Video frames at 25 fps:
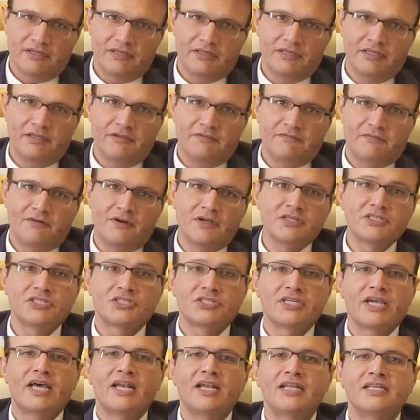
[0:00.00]
The
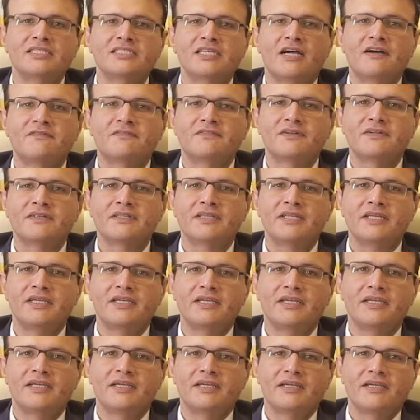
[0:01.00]
first challenge after
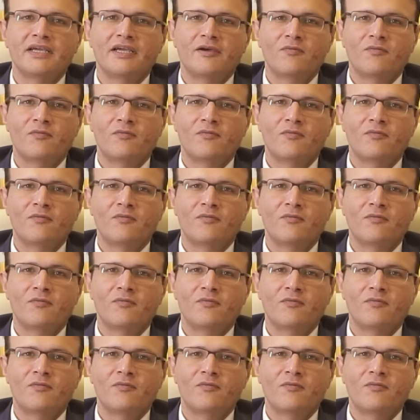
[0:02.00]
the